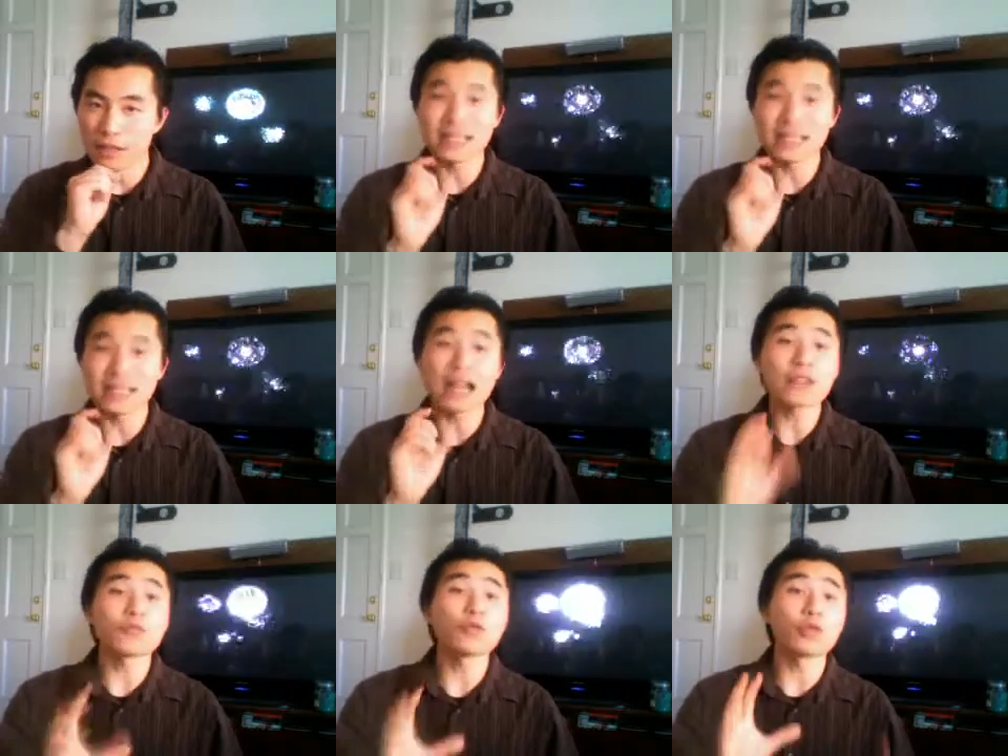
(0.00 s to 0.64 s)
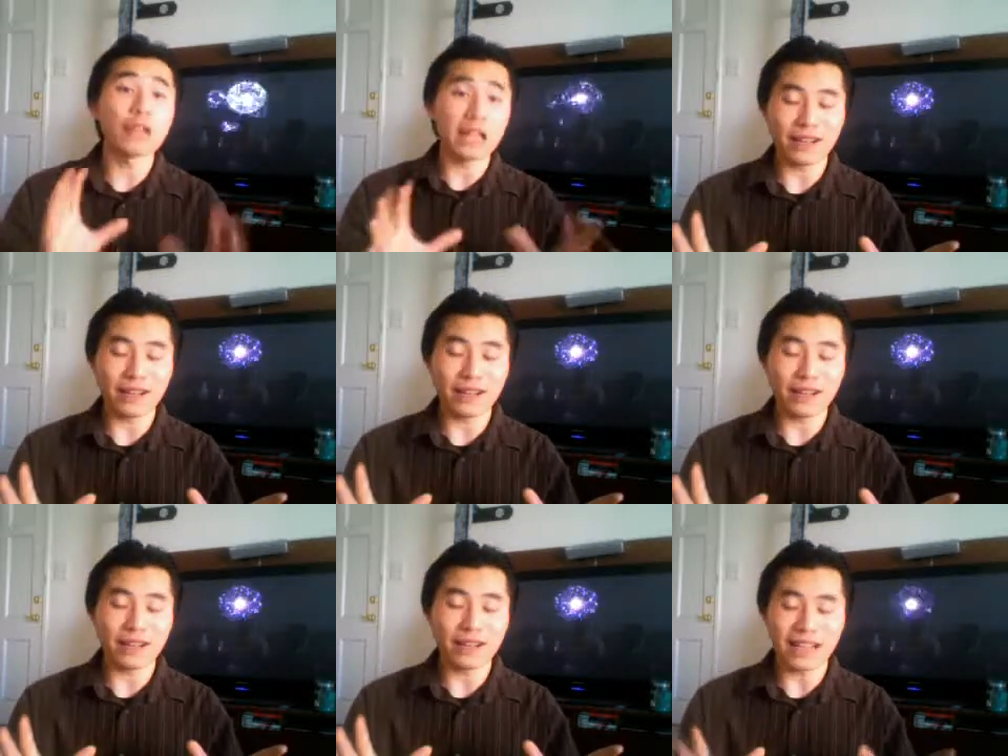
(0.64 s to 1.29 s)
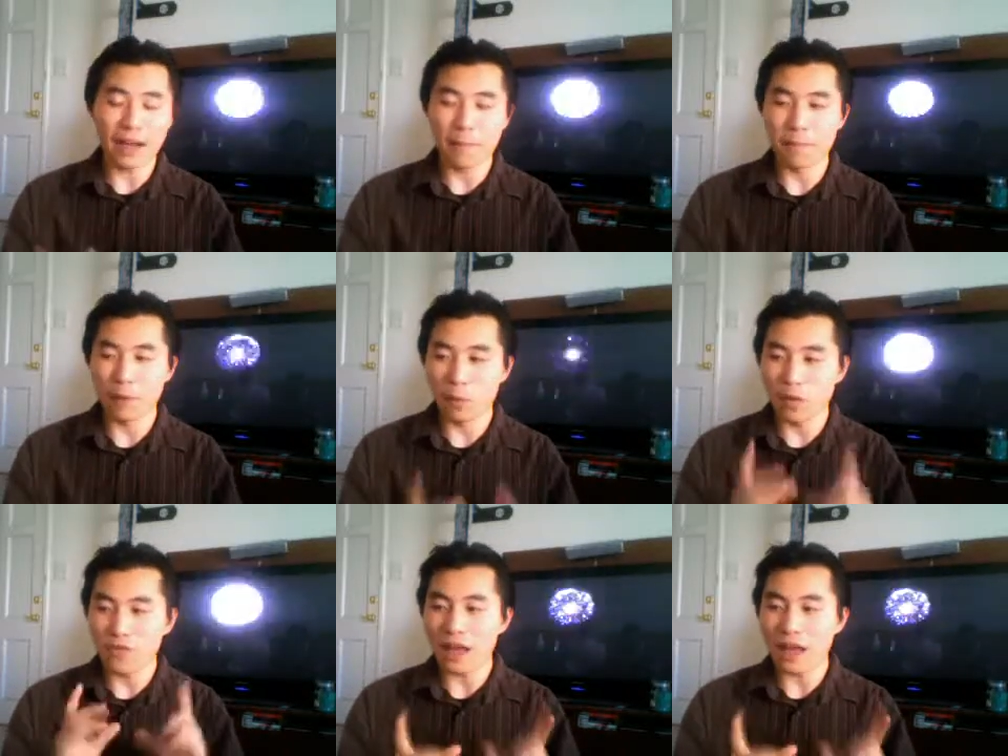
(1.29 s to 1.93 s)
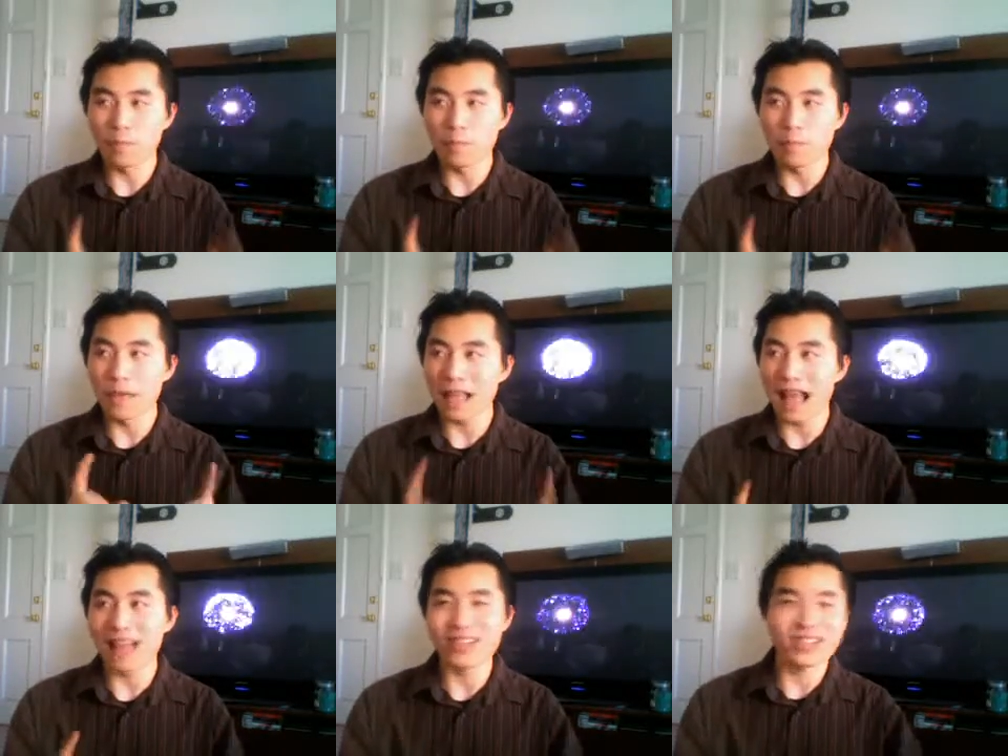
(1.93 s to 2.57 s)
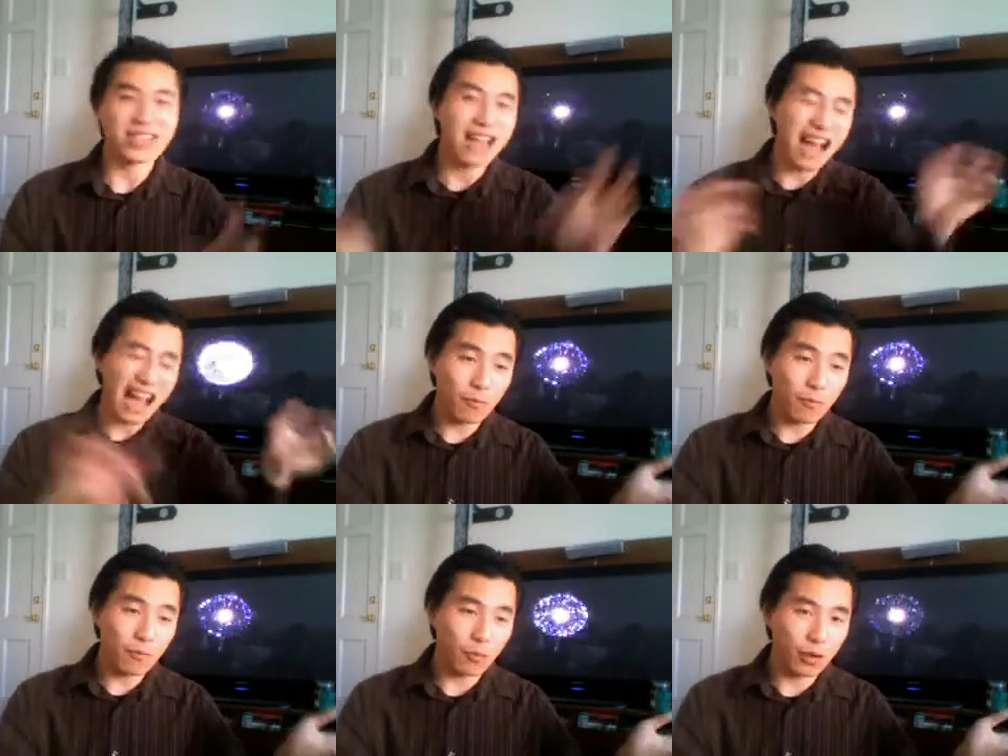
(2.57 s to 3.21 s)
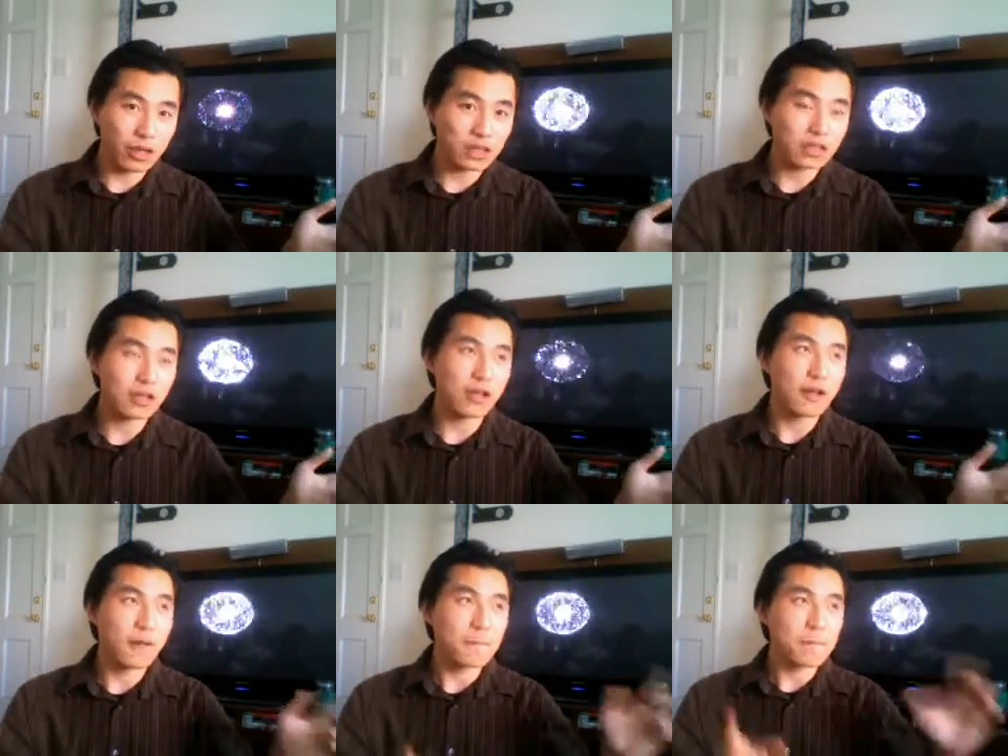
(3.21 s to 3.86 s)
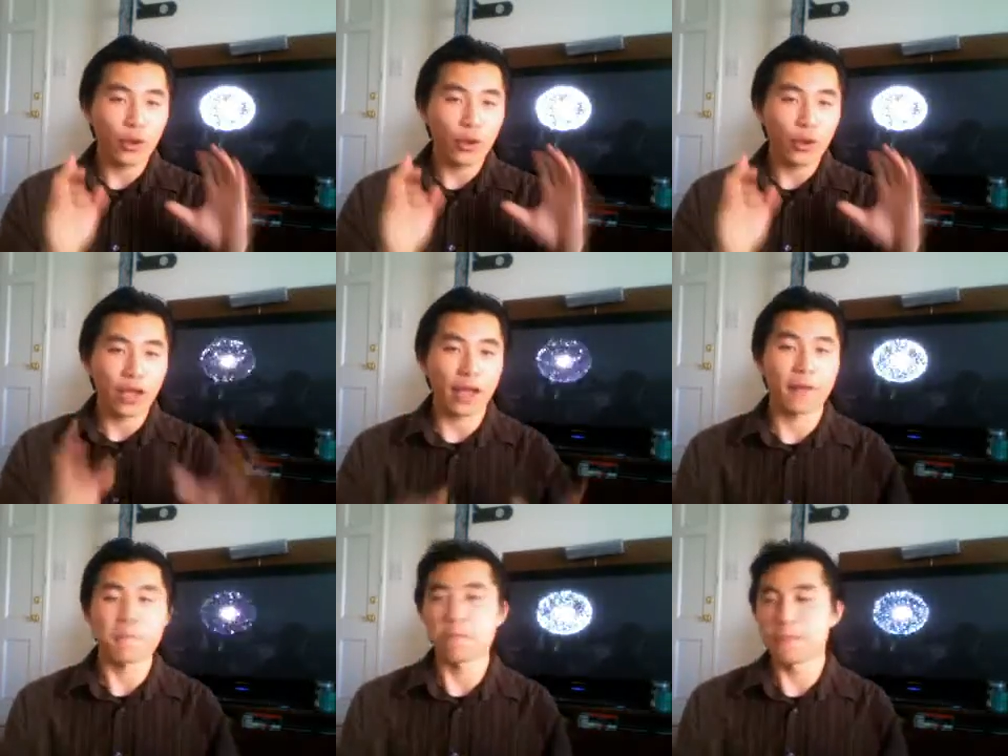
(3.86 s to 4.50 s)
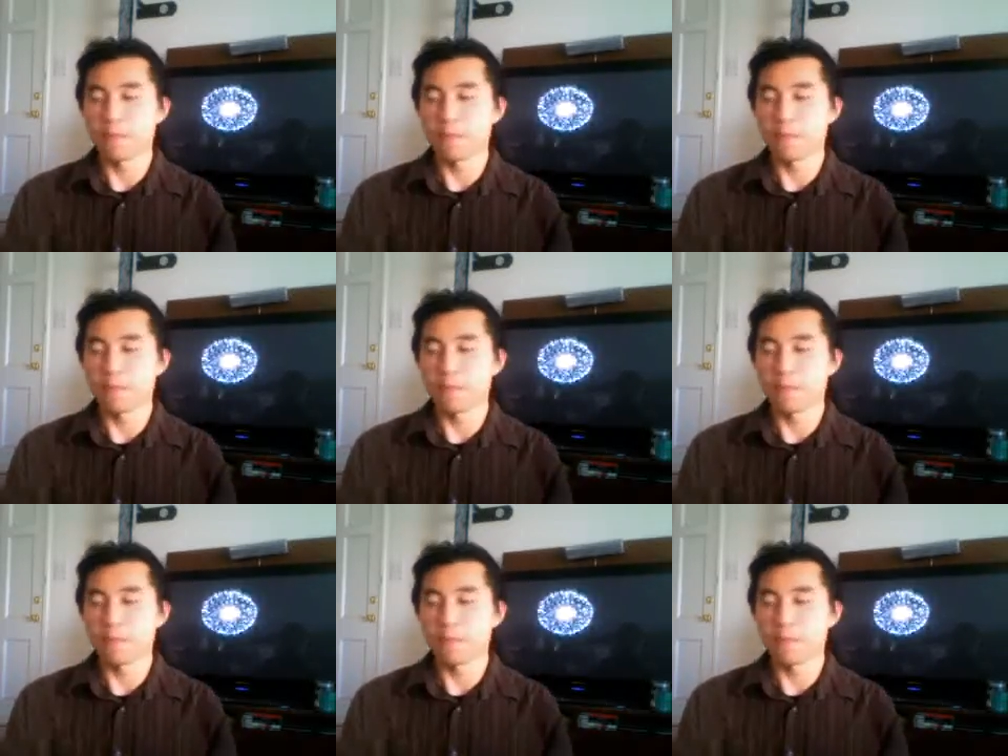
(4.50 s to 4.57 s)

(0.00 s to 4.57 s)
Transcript: It sounds really expensive right now, but what that meant at the time was, okay,